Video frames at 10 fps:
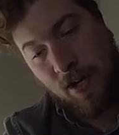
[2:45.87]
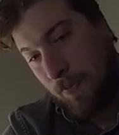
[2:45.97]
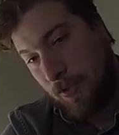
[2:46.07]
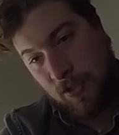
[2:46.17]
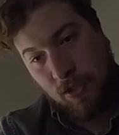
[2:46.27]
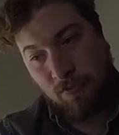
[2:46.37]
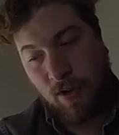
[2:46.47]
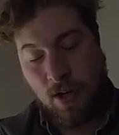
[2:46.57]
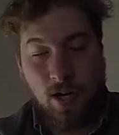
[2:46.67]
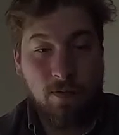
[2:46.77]
head would just go
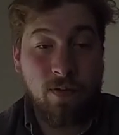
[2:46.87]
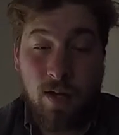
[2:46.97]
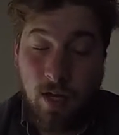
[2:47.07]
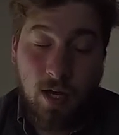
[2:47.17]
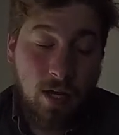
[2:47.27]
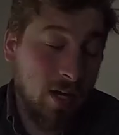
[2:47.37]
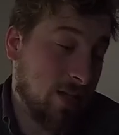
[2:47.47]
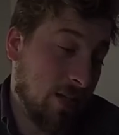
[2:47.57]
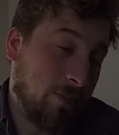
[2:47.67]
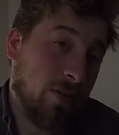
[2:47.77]
right off. A
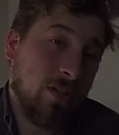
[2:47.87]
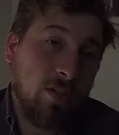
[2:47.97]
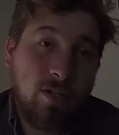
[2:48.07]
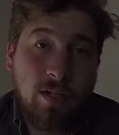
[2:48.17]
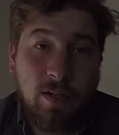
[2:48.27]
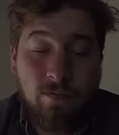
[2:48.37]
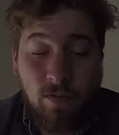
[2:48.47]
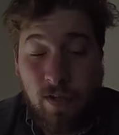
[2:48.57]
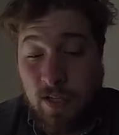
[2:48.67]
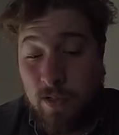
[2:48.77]
simple solution
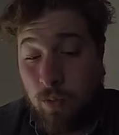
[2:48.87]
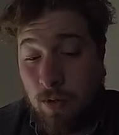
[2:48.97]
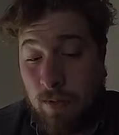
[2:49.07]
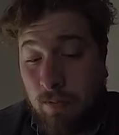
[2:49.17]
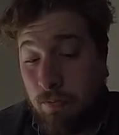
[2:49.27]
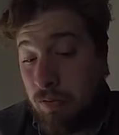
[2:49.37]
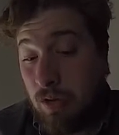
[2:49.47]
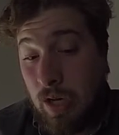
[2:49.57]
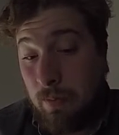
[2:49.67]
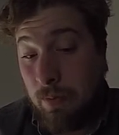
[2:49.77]
for this would have been
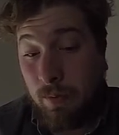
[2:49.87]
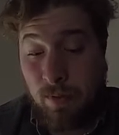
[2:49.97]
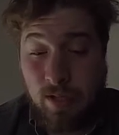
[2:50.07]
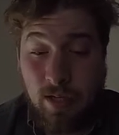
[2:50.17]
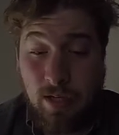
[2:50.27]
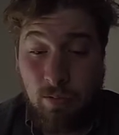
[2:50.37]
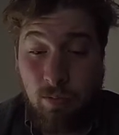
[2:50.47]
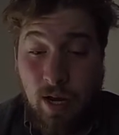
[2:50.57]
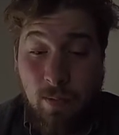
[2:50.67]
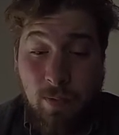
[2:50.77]
probably
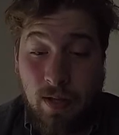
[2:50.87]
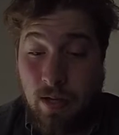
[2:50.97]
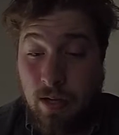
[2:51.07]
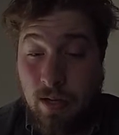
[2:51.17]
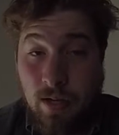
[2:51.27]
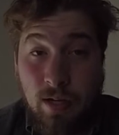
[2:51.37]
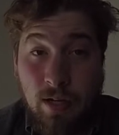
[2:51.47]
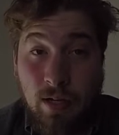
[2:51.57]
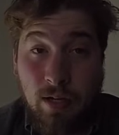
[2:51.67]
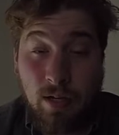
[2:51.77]
wrapping it
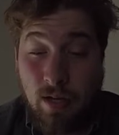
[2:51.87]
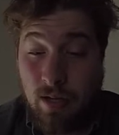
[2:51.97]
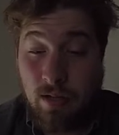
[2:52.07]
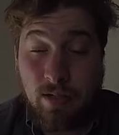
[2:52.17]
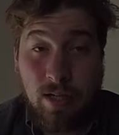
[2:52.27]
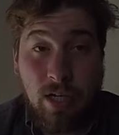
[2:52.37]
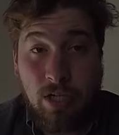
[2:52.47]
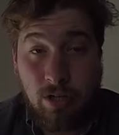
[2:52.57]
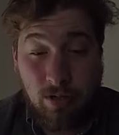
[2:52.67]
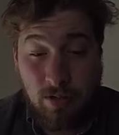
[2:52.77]
in a
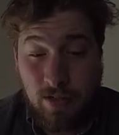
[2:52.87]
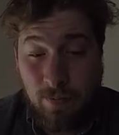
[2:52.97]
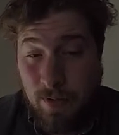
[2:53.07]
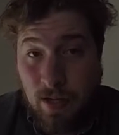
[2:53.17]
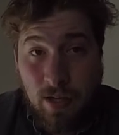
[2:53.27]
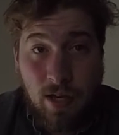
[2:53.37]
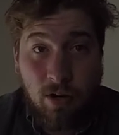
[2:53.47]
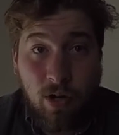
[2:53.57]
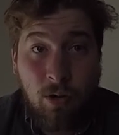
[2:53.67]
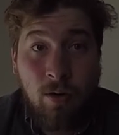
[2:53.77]
t-shirt or something. I
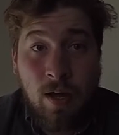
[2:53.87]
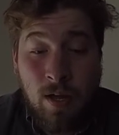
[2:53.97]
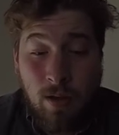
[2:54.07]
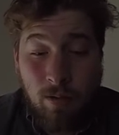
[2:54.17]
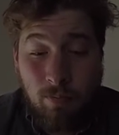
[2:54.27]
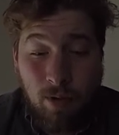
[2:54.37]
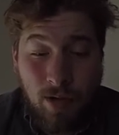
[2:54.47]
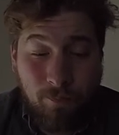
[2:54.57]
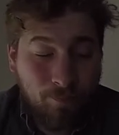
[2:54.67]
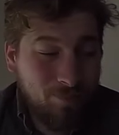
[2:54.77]
don't know. But